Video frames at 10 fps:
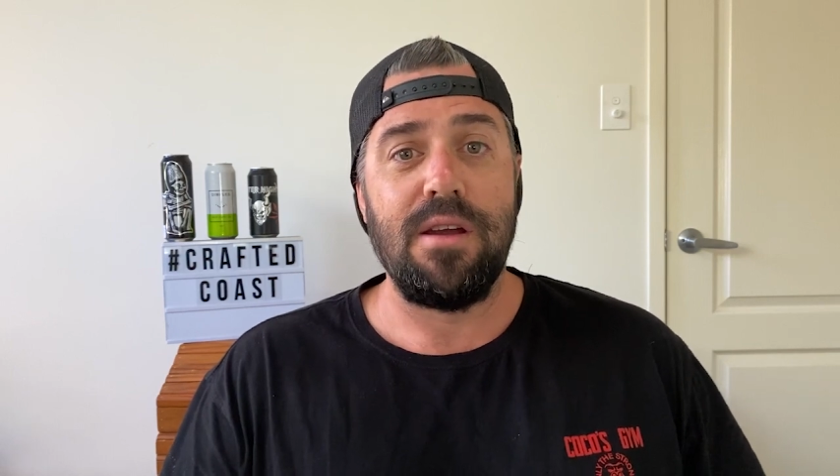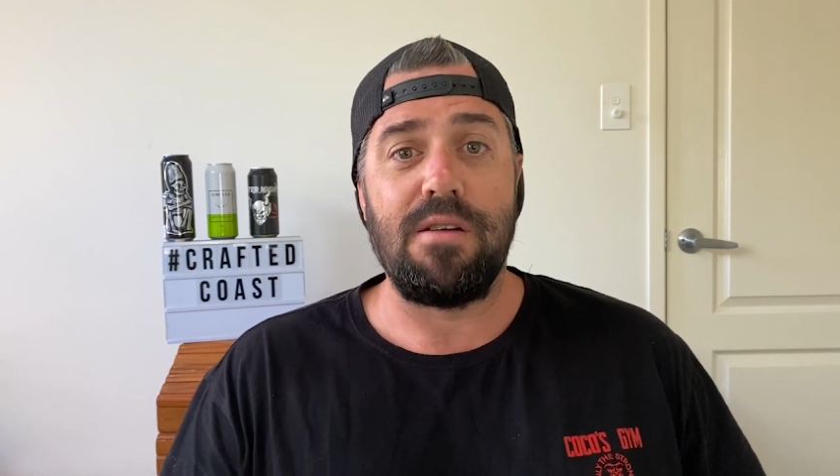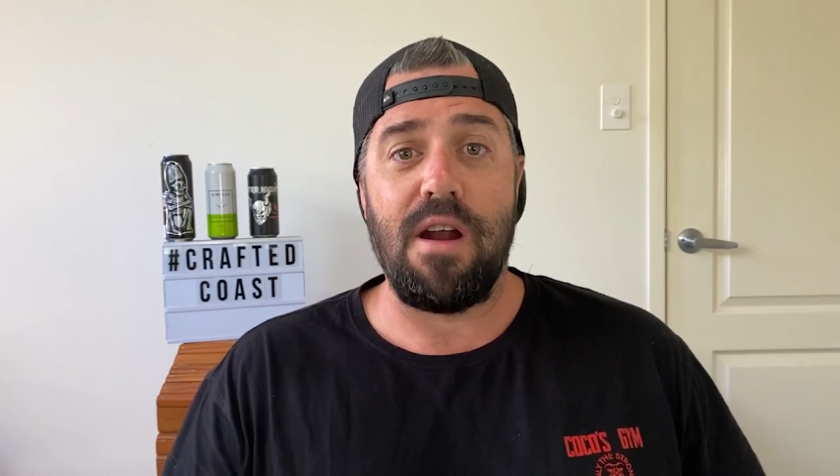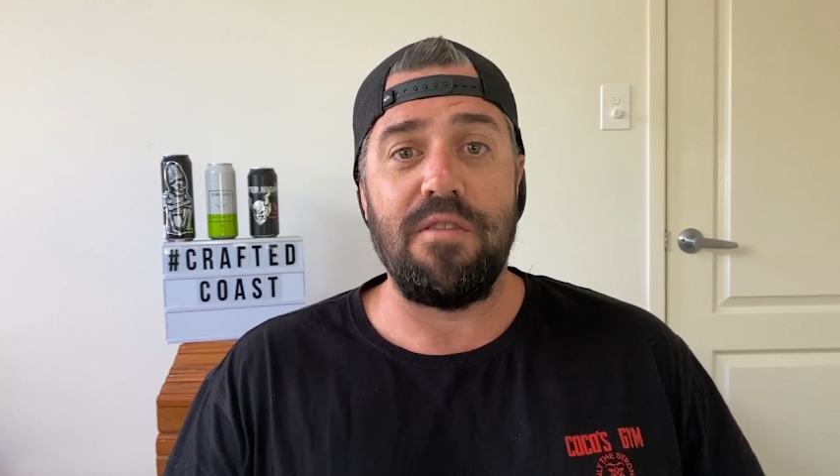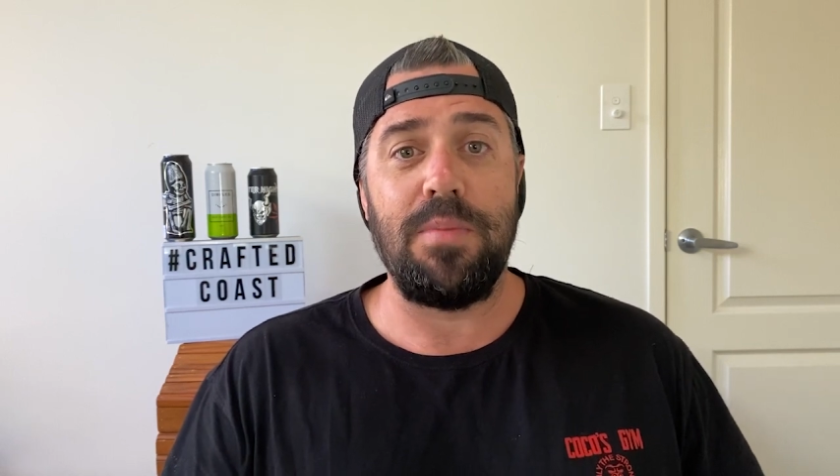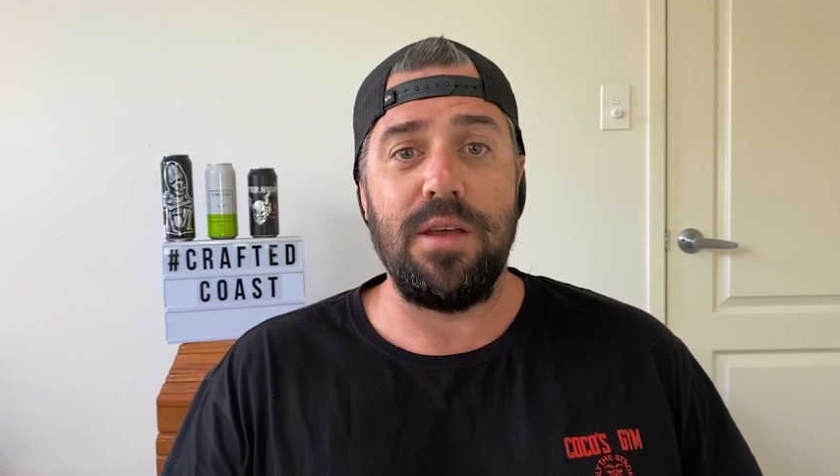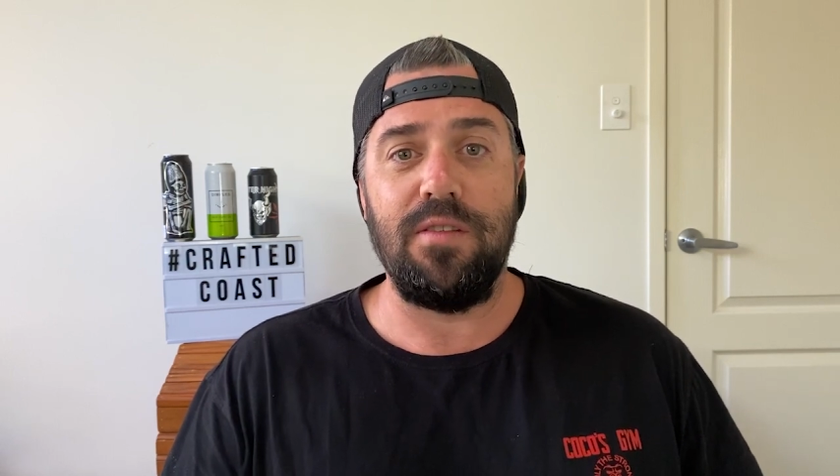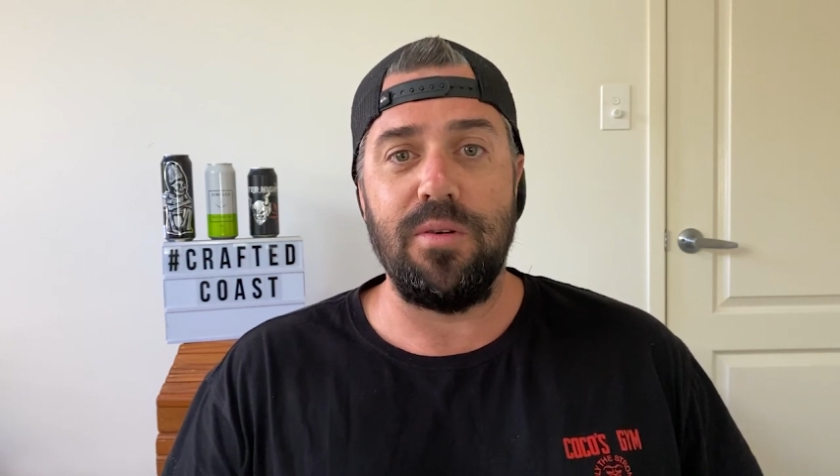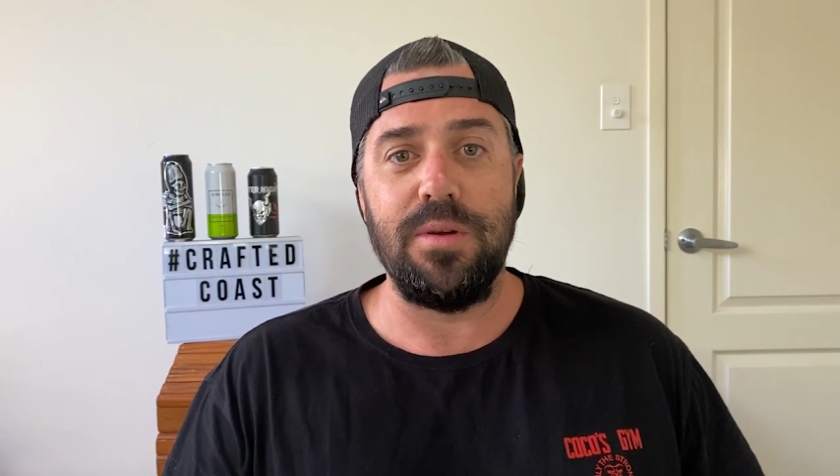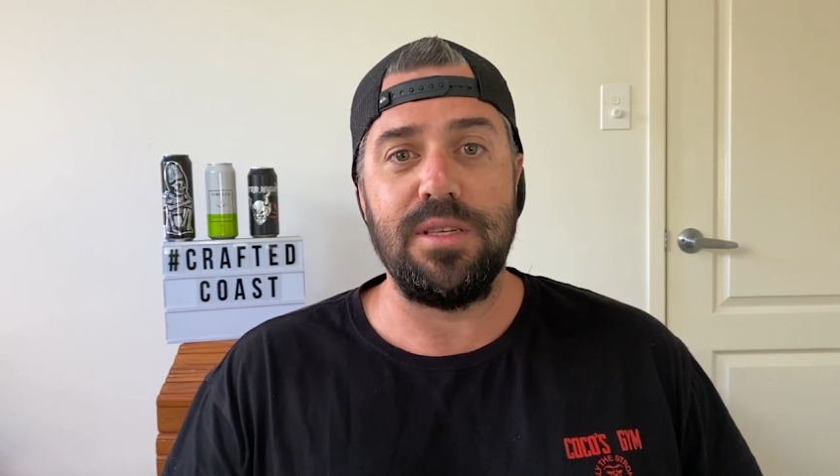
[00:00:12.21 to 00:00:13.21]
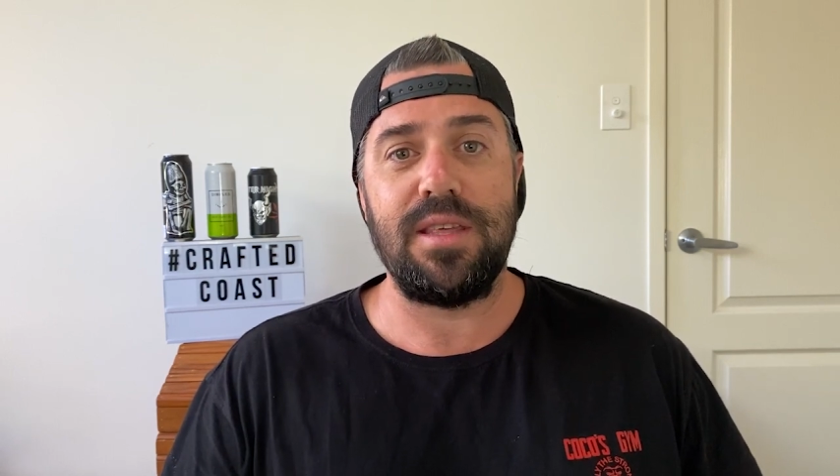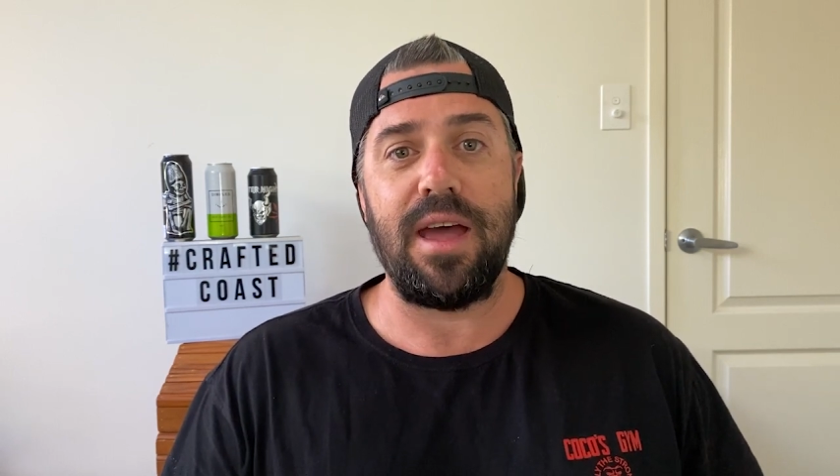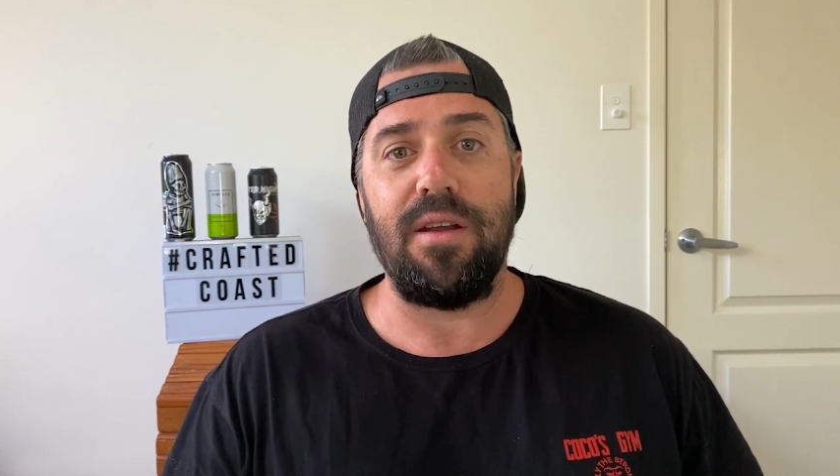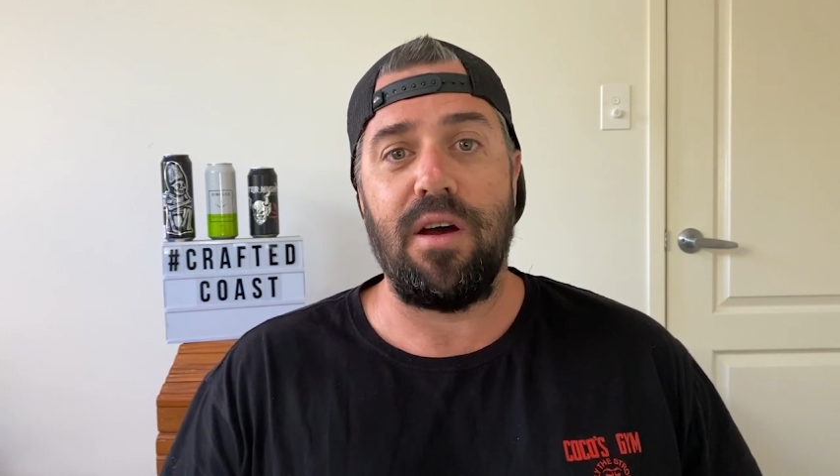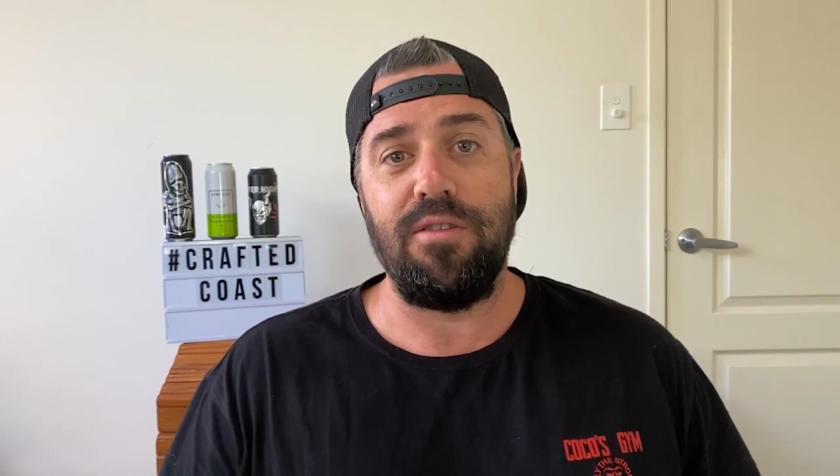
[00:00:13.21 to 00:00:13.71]
craft beer tours
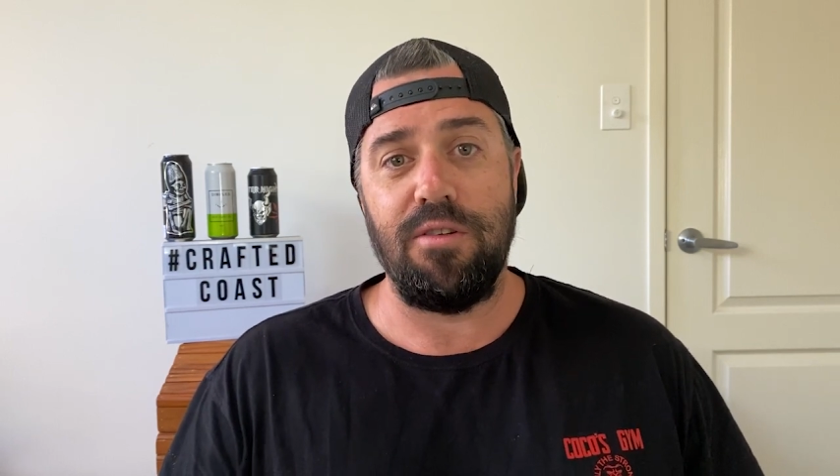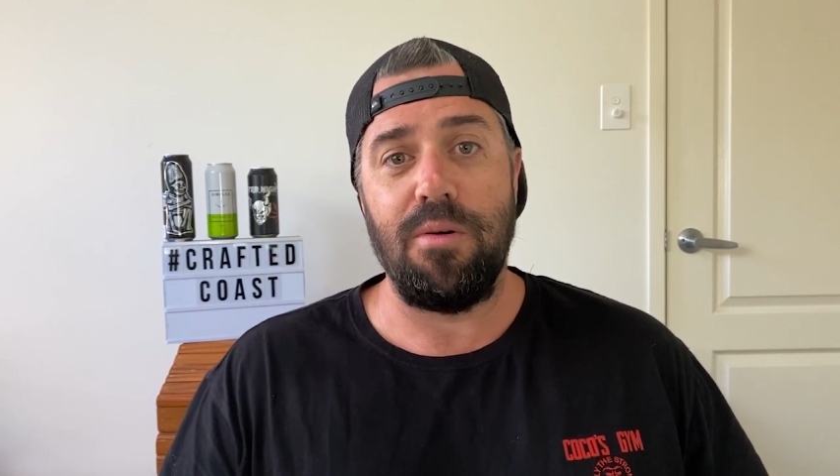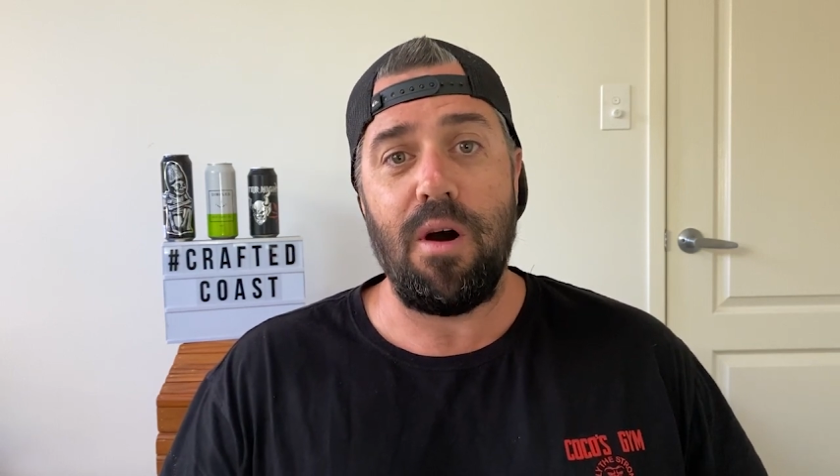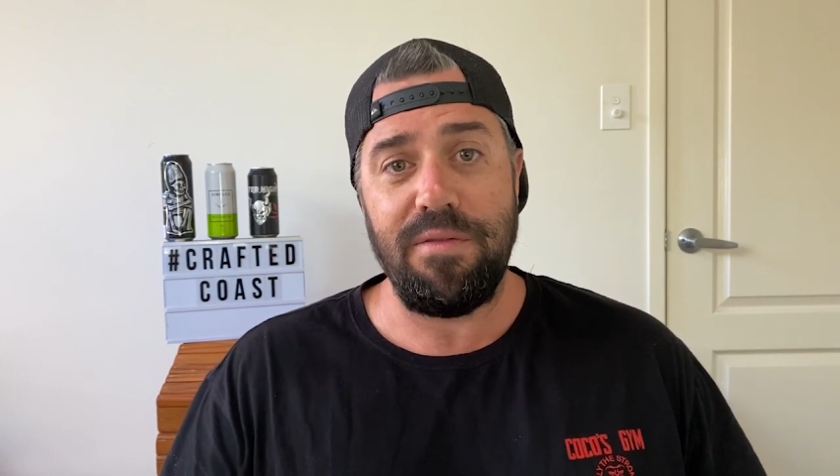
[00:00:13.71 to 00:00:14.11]
that I do